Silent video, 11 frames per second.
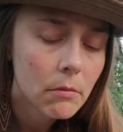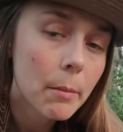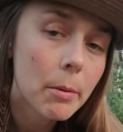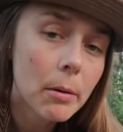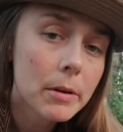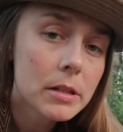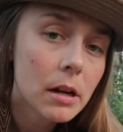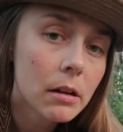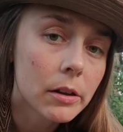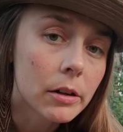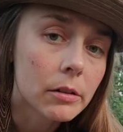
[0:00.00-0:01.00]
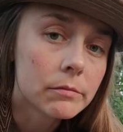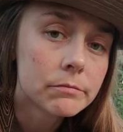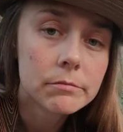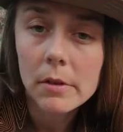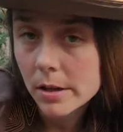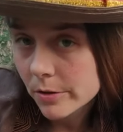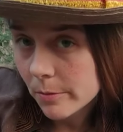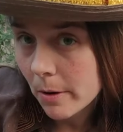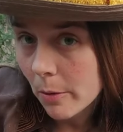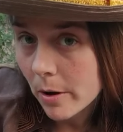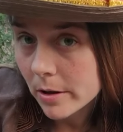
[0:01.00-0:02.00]
I burnt my tongue a little, as you
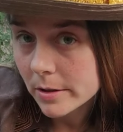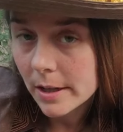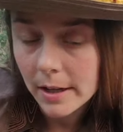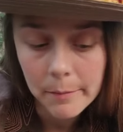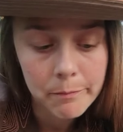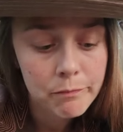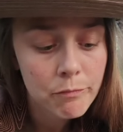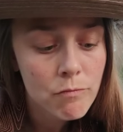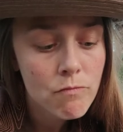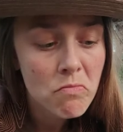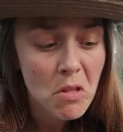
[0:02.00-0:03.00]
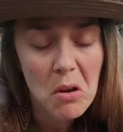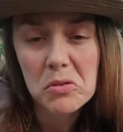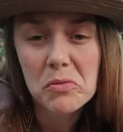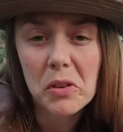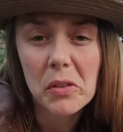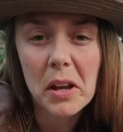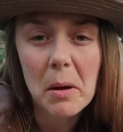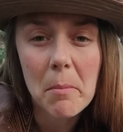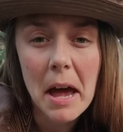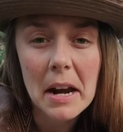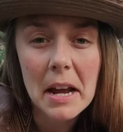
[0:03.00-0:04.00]
may well see. I was feeling like a
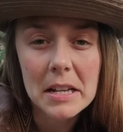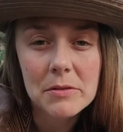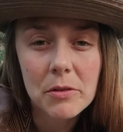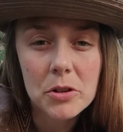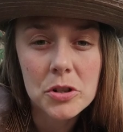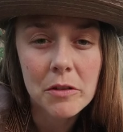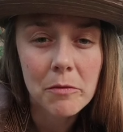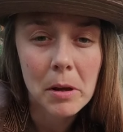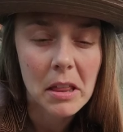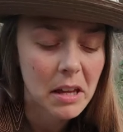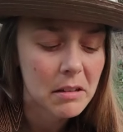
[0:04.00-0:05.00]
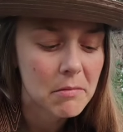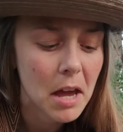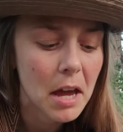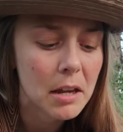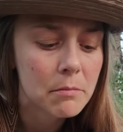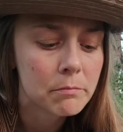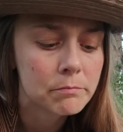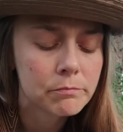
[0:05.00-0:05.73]
badass version of me, like, yeah, I can